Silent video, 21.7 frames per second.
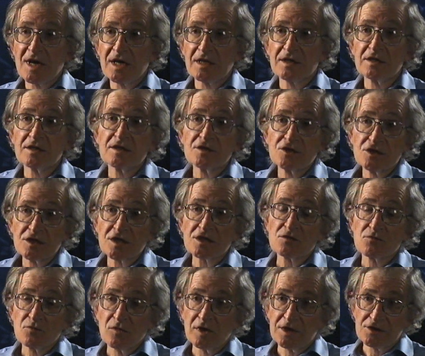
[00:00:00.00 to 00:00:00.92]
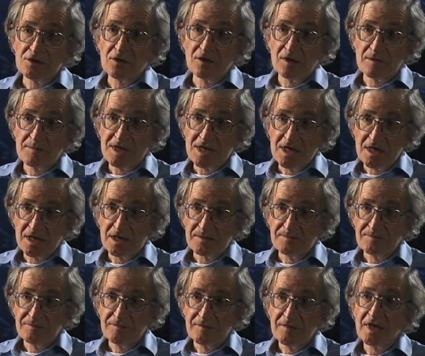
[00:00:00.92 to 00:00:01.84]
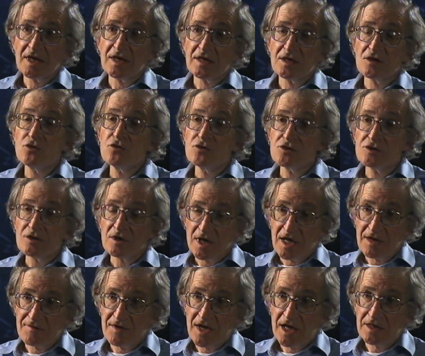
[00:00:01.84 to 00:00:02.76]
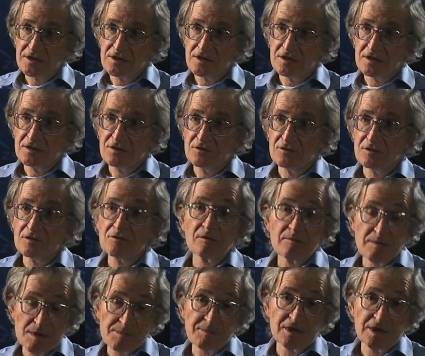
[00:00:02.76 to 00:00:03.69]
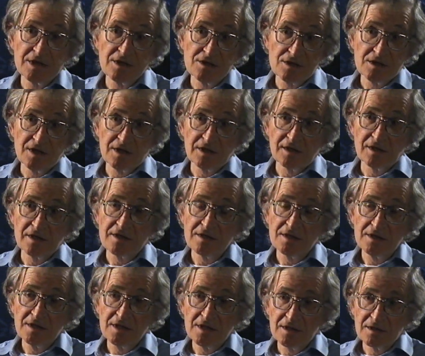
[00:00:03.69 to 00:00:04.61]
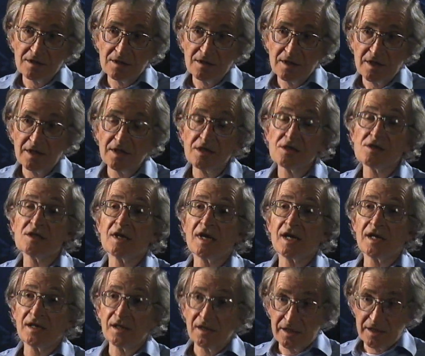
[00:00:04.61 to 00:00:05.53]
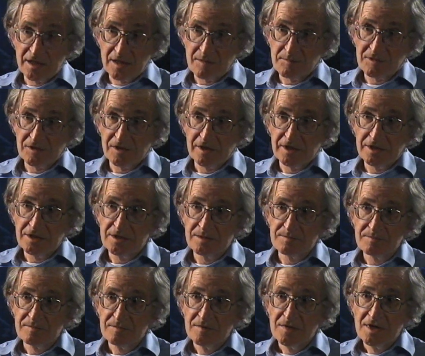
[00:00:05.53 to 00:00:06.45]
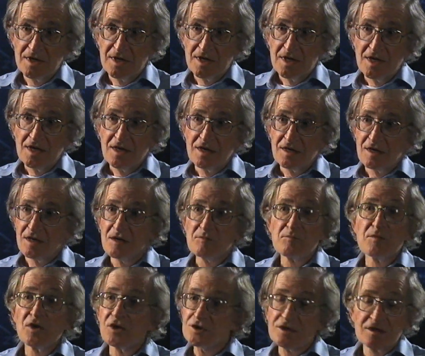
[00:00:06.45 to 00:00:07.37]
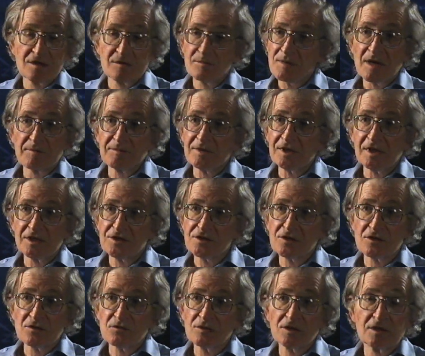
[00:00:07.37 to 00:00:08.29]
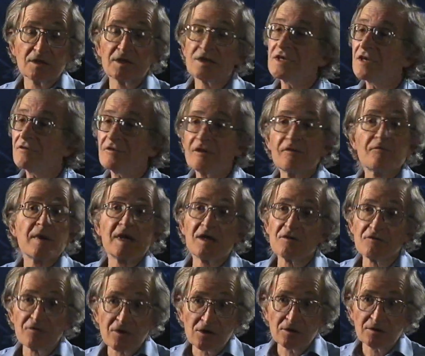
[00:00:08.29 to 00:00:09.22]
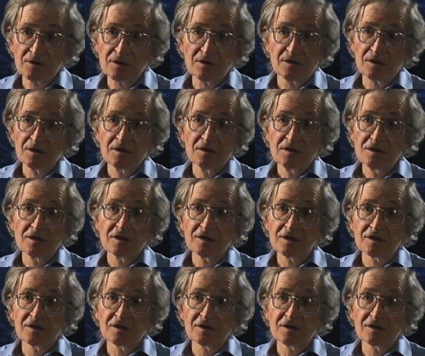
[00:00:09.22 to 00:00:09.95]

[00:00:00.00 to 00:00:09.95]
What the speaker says: and about just what's going to be in it and who's going to have access to it. Remember, incidentally, that the Internet is an elite operation. Most of the population of the world has never even made a phone call,